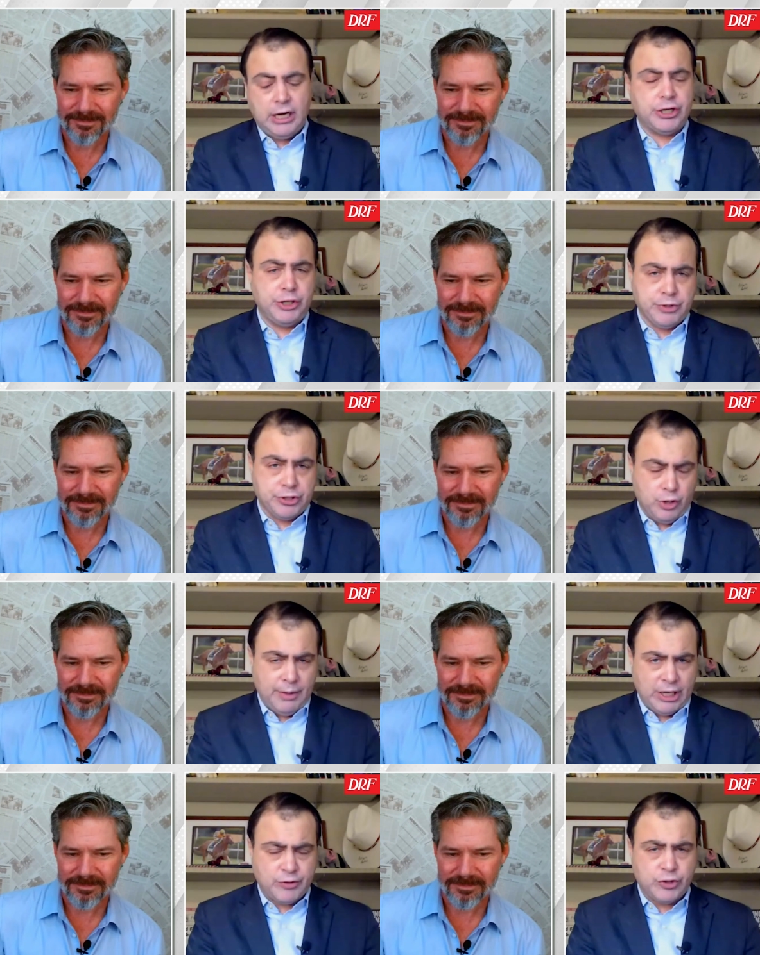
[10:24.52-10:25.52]
Speaker 1: Uh, she was no
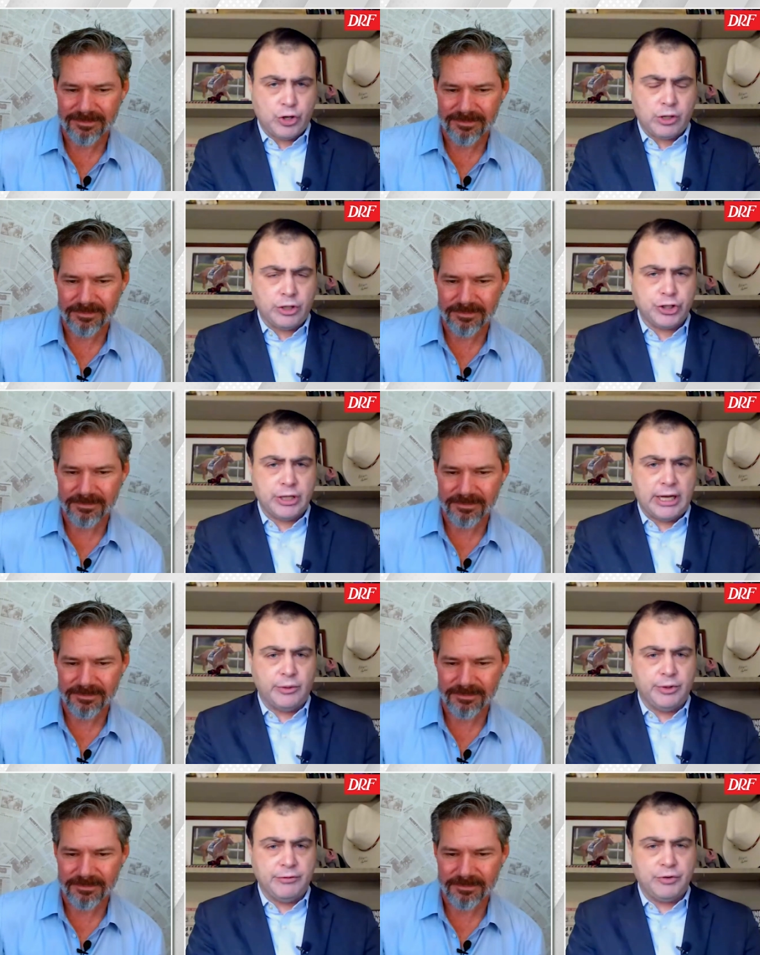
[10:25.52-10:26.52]
match for Chocolate
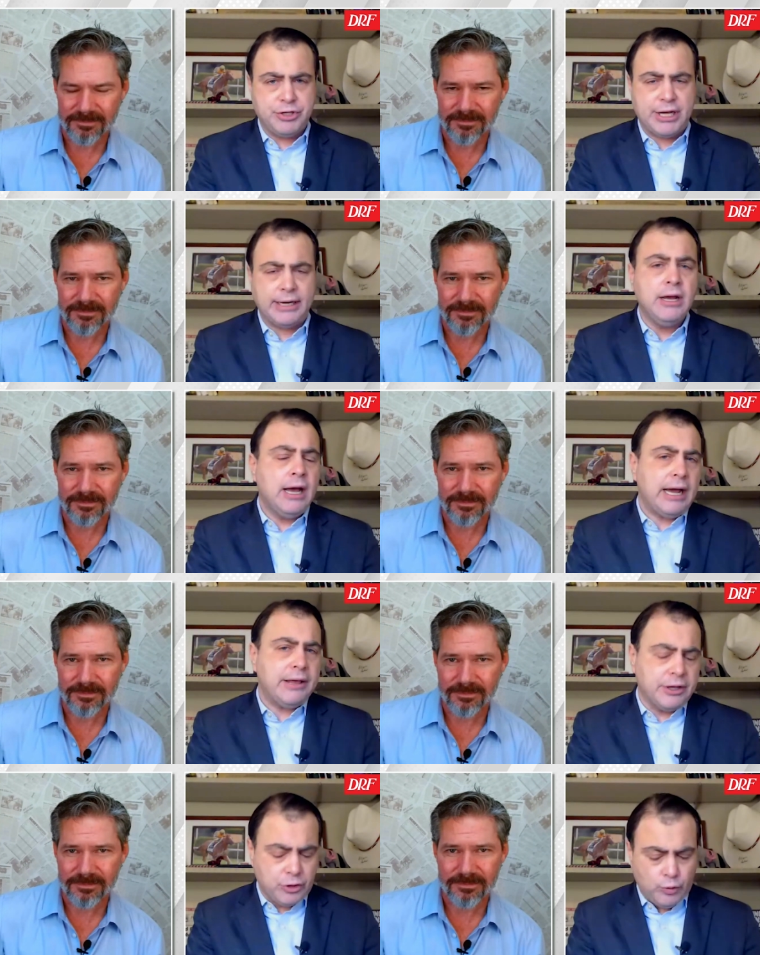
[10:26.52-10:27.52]
Gelato in the Frizette. I
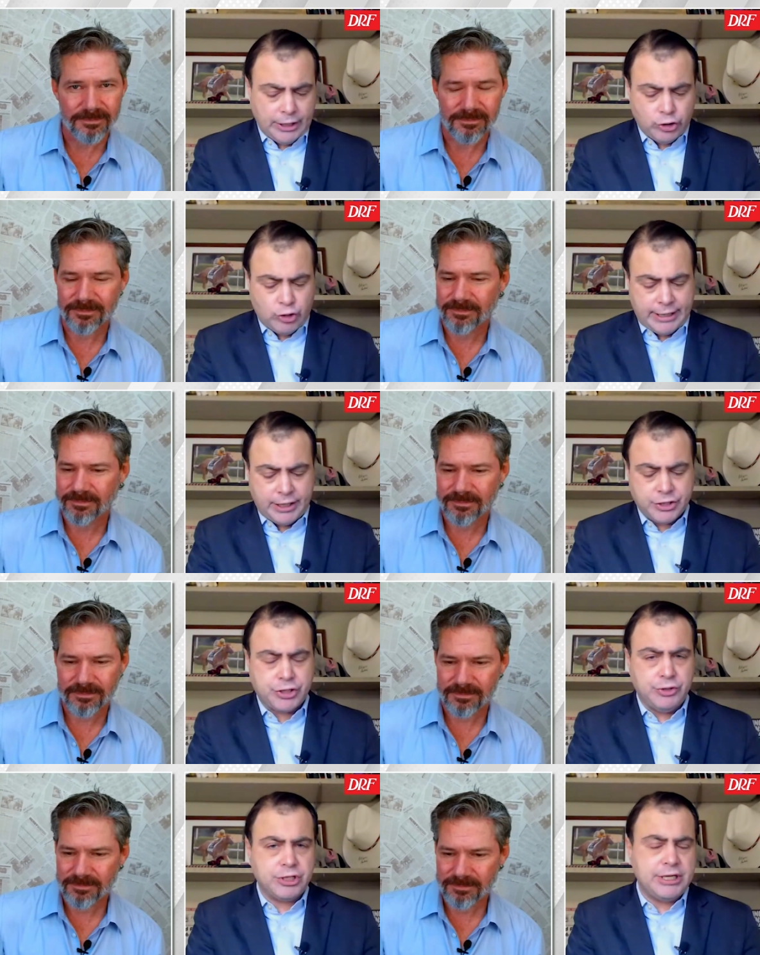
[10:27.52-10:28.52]
think the wet track
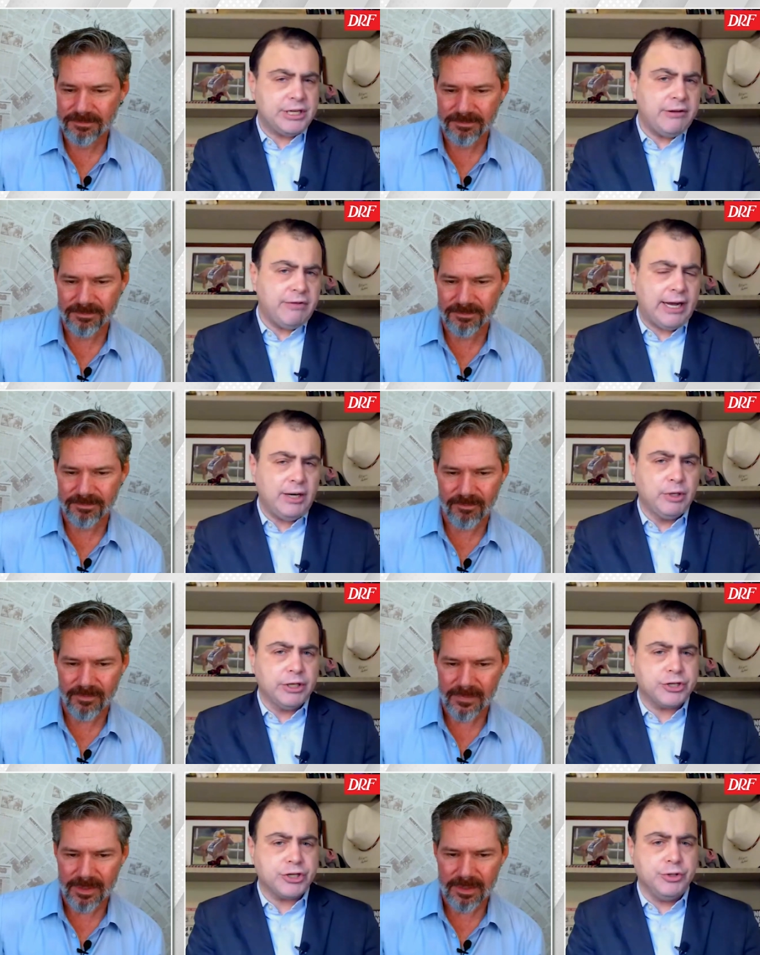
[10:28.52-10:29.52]
excuse is a viable
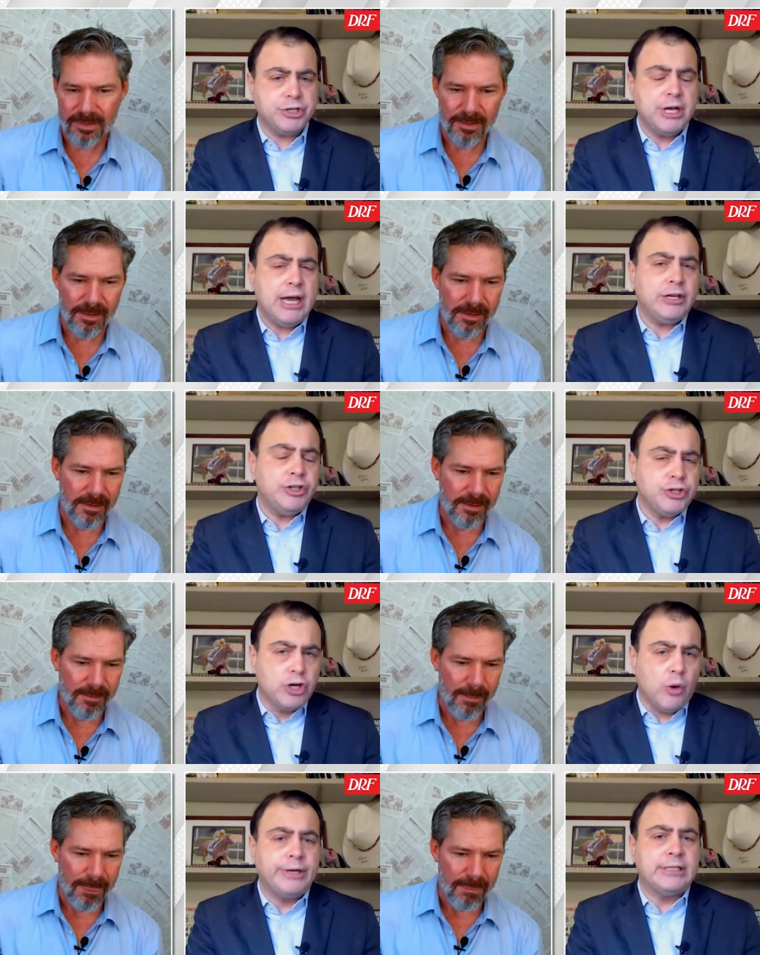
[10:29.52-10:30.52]
excuse, and she's
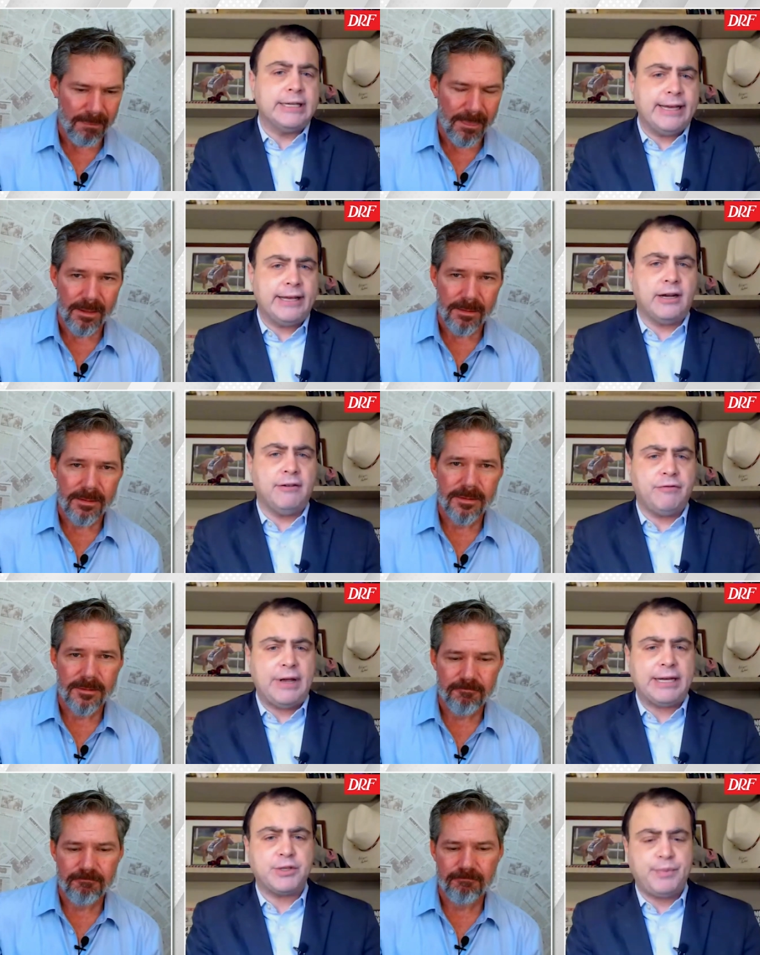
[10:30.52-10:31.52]
going to get a
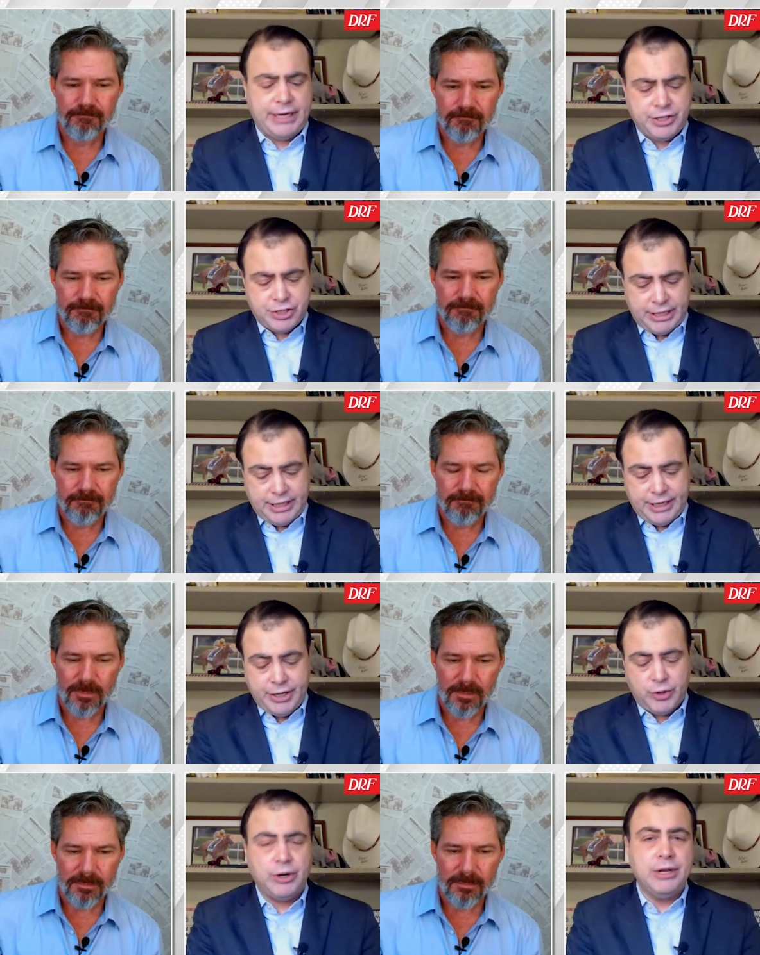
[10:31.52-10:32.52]
fast pace in
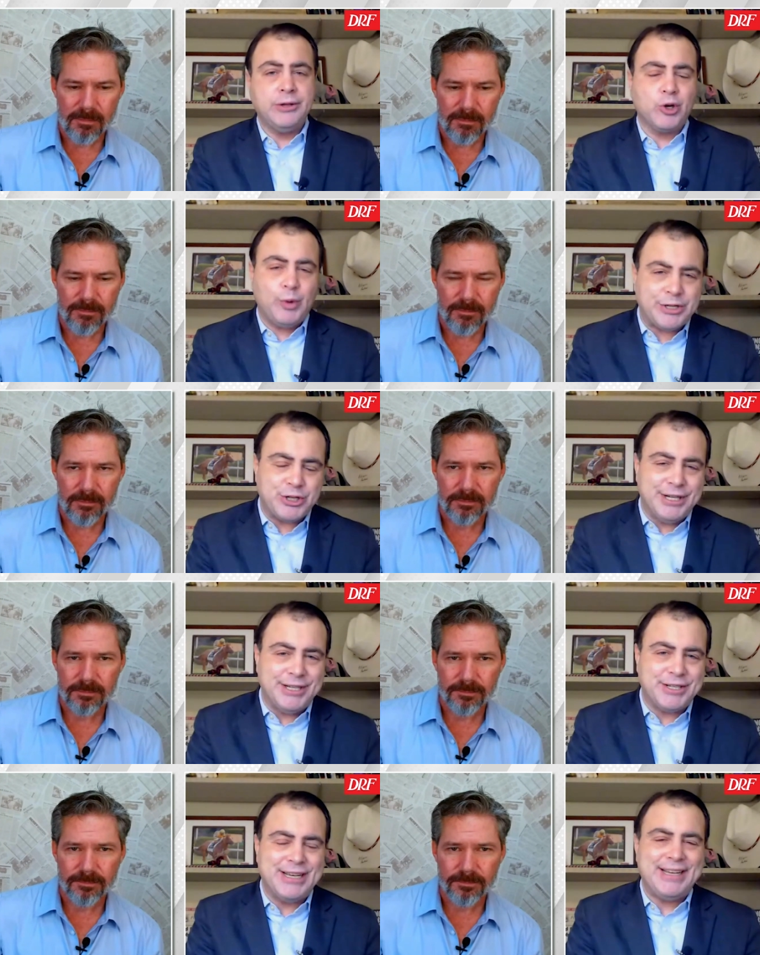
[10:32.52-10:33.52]
here. The question
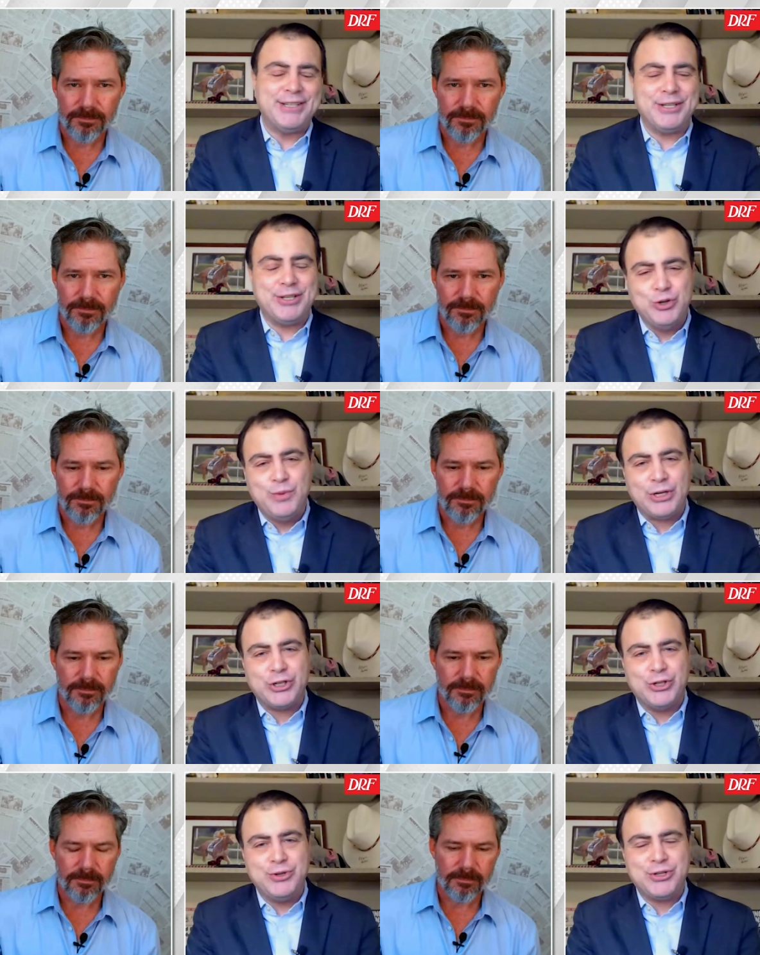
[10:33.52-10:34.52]
is is it too
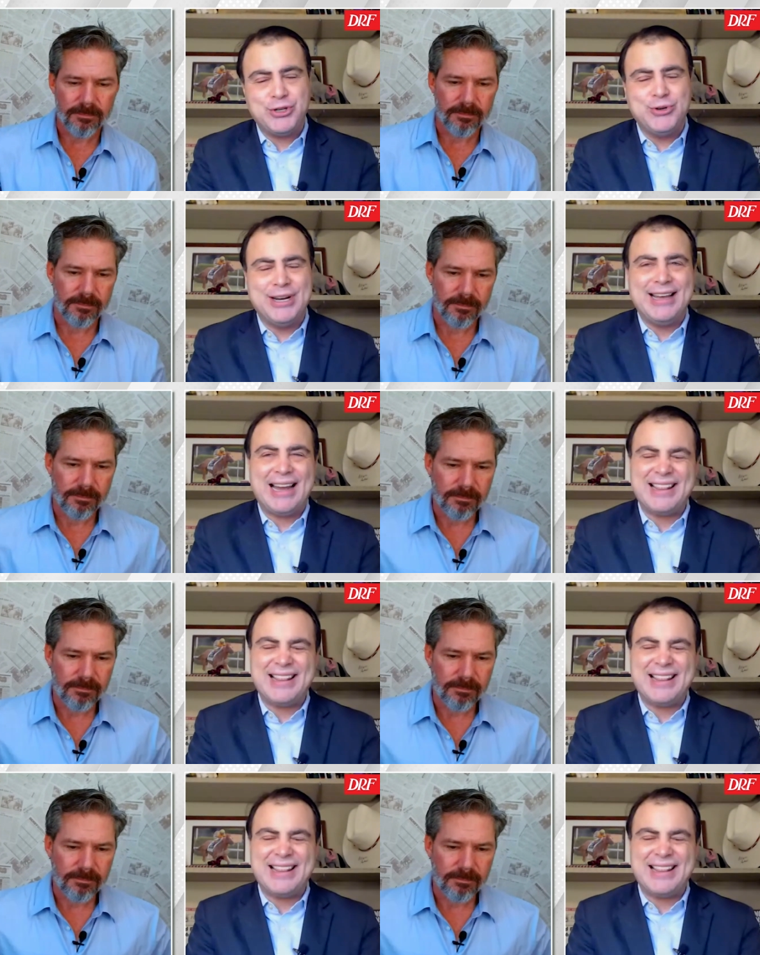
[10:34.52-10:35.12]
much too soon? I